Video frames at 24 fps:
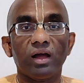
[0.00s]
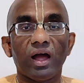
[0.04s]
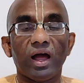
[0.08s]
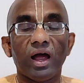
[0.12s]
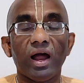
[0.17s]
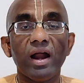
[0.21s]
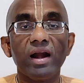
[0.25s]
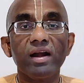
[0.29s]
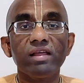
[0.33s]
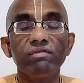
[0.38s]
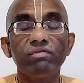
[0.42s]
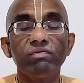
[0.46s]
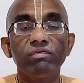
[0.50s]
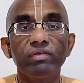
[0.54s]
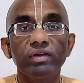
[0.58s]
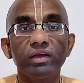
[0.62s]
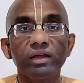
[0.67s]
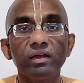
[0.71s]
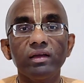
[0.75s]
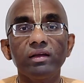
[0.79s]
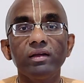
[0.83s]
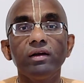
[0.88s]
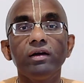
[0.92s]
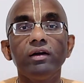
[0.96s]
And if
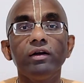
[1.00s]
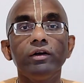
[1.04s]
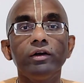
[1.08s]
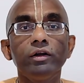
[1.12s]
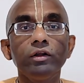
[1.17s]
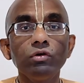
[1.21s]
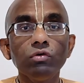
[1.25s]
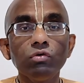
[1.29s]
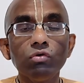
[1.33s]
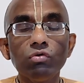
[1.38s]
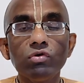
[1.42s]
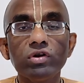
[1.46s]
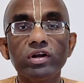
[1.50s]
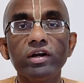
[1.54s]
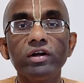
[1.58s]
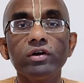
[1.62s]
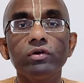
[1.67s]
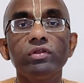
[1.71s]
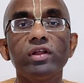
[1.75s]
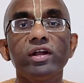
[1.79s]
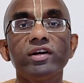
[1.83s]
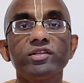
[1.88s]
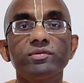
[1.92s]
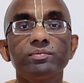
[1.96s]
we tune
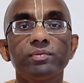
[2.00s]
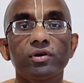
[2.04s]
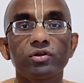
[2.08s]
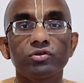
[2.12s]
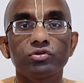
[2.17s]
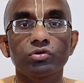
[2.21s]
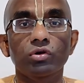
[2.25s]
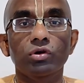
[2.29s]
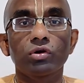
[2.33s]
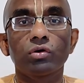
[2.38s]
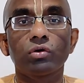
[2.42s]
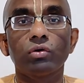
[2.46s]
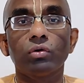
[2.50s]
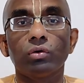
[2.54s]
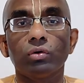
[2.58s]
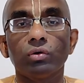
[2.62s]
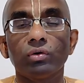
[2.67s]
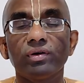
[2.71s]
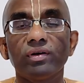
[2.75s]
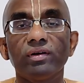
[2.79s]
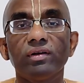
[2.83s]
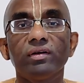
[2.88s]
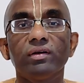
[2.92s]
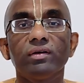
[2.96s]
into that spiritual
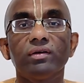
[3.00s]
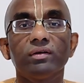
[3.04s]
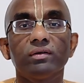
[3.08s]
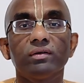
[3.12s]
core